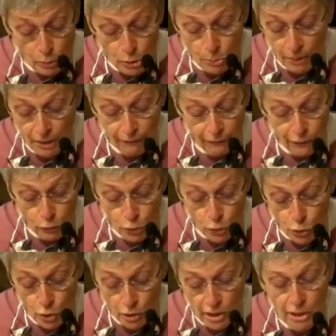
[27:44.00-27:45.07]
was but a few
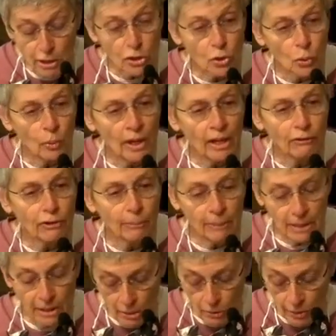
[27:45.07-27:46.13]
short years away from
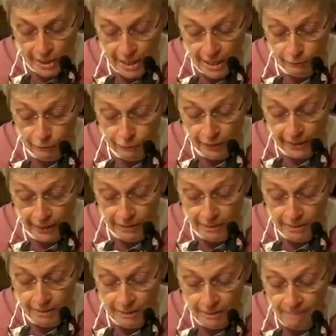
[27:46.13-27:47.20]
another
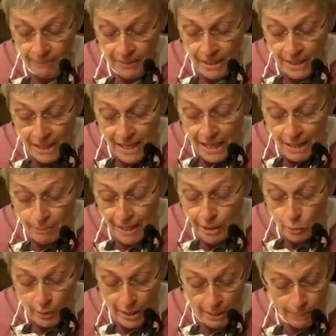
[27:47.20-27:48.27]
conflict. In my
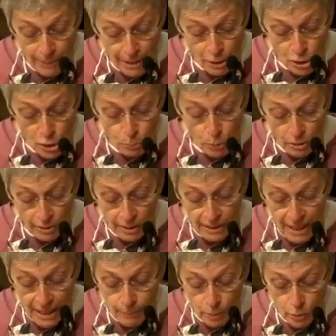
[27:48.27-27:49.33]
grandparents' Brooklyn
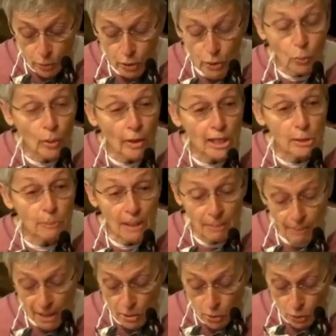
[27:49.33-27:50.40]
neighborhood, where I
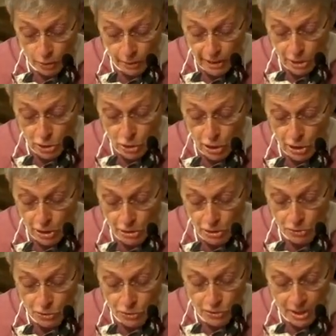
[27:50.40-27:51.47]
spent my earliest
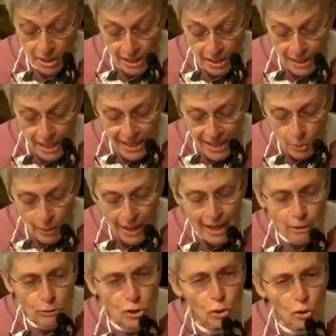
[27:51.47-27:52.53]
years, there were
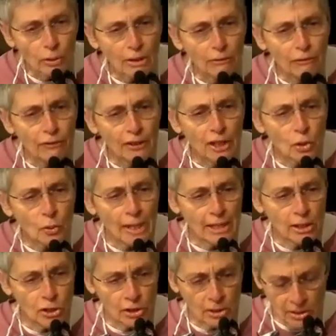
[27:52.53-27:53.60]
household
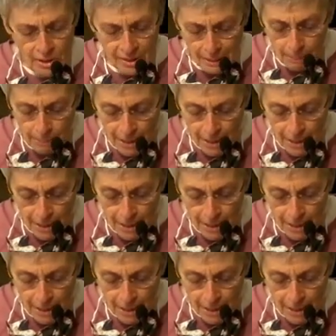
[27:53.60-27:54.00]
configurations that